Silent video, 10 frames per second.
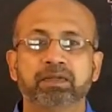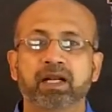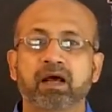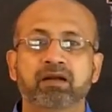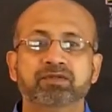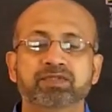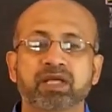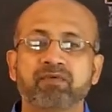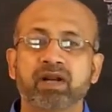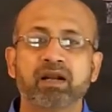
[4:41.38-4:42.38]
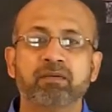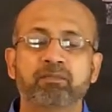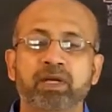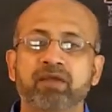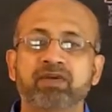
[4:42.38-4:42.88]
there are several
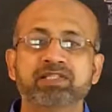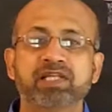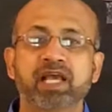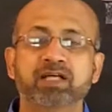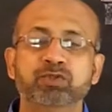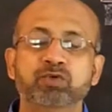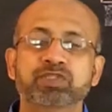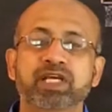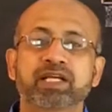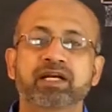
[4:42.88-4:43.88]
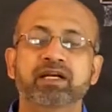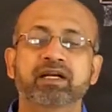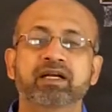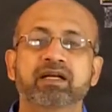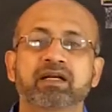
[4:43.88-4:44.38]
previously associated
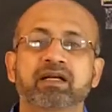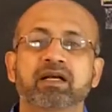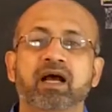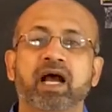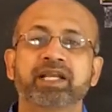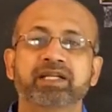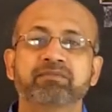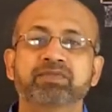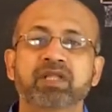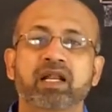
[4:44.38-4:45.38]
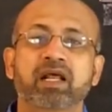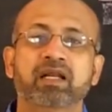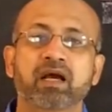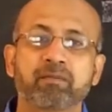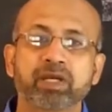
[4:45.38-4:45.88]
items that are
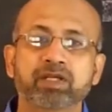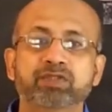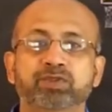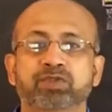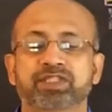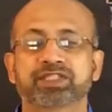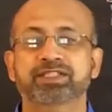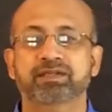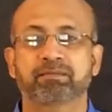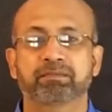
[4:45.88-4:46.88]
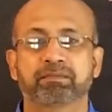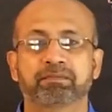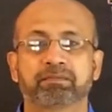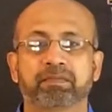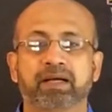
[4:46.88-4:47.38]
coming to the system.
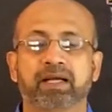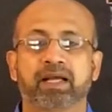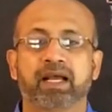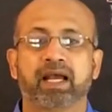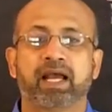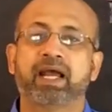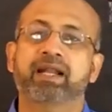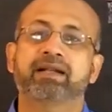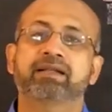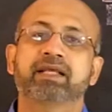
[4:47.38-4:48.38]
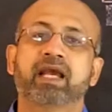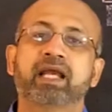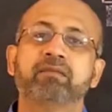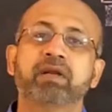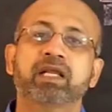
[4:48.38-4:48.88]
And the
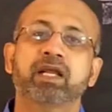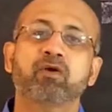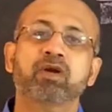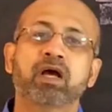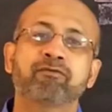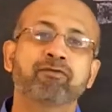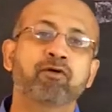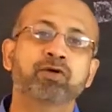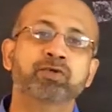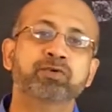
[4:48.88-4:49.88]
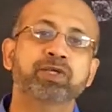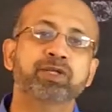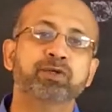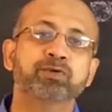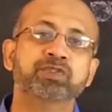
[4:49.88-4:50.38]
animal cannot afford to
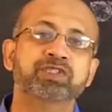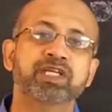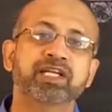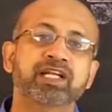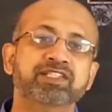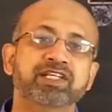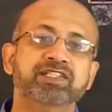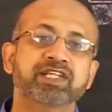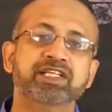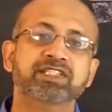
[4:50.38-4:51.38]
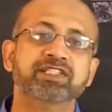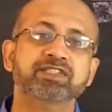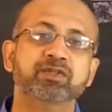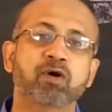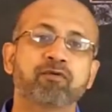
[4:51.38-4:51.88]
induce inner
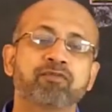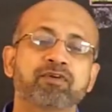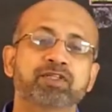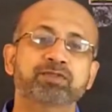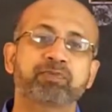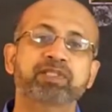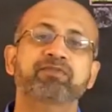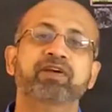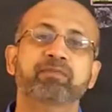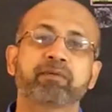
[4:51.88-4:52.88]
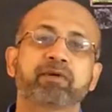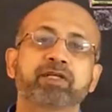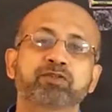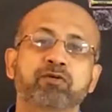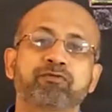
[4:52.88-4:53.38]
sensations of specific
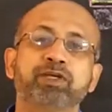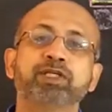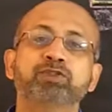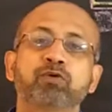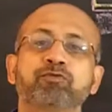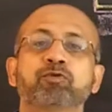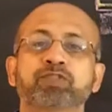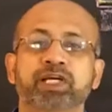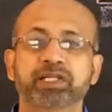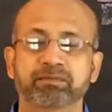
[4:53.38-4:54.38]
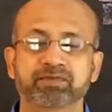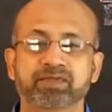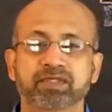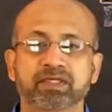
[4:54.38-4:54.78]
memories of each of those items.